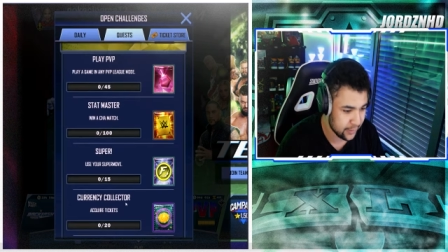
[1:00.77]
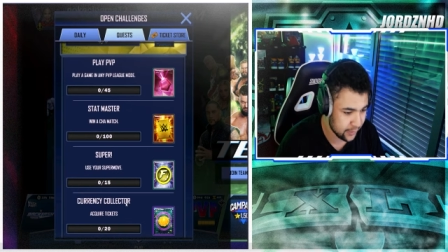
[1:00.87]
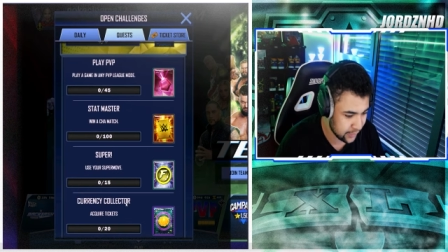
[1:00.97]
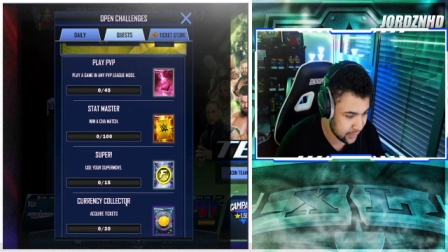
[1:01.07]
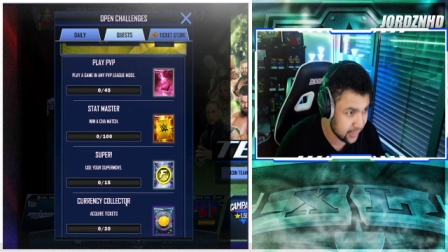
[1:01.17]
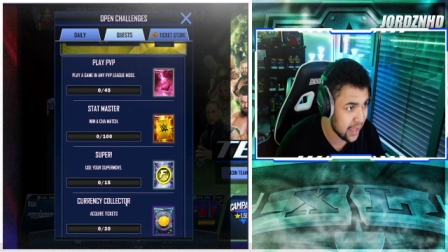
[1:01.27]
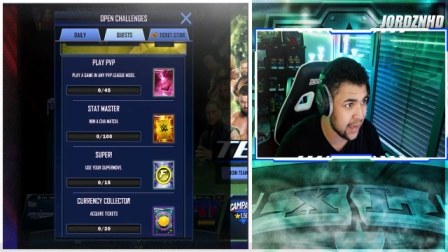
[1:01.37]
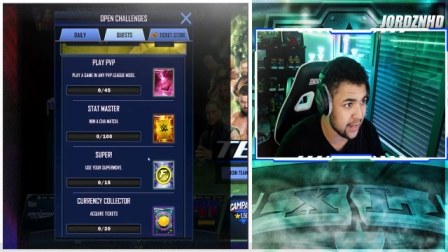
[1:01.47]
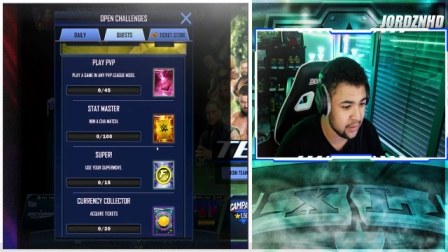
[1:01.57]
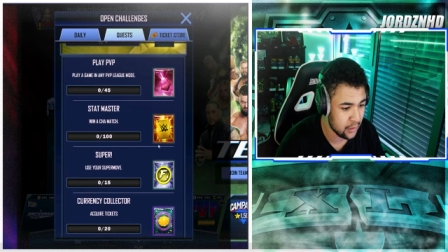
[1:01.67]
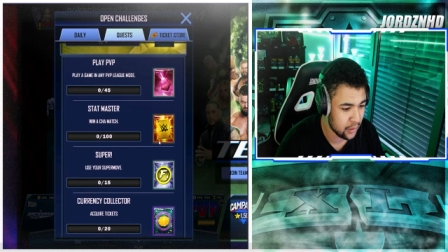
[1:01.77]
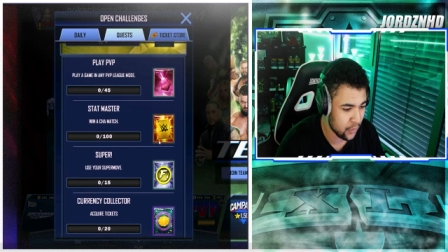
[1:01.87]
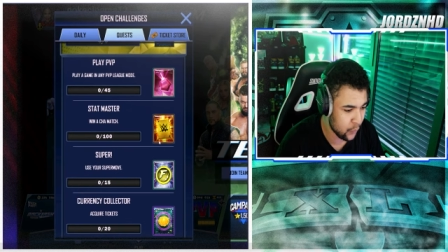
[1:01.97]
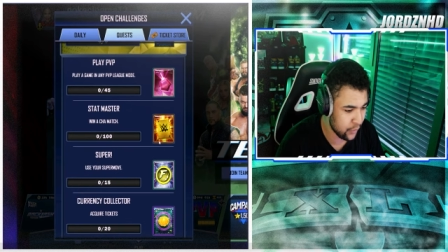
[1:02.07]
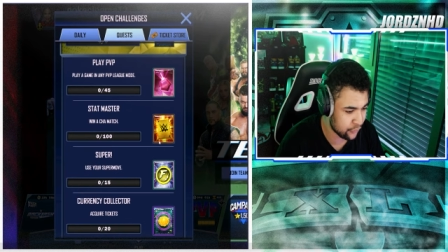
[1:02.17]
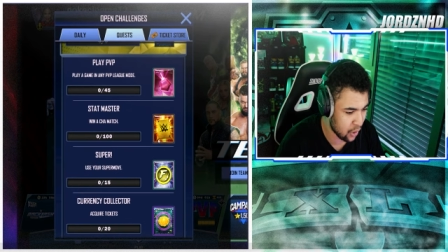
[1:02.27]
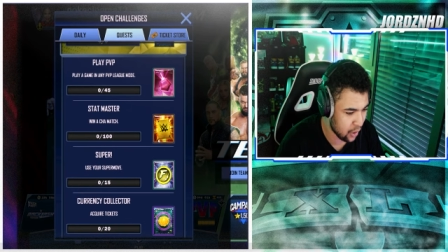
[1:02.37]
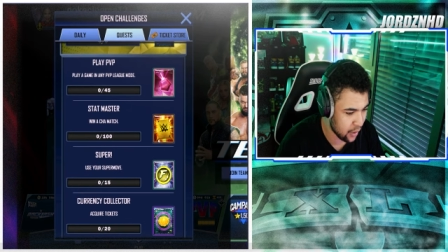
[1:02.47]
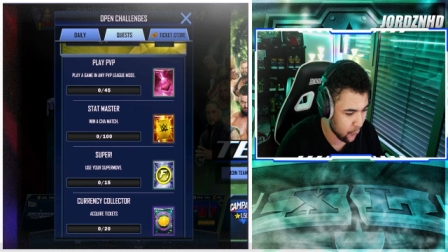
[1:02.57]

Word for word: Then we've got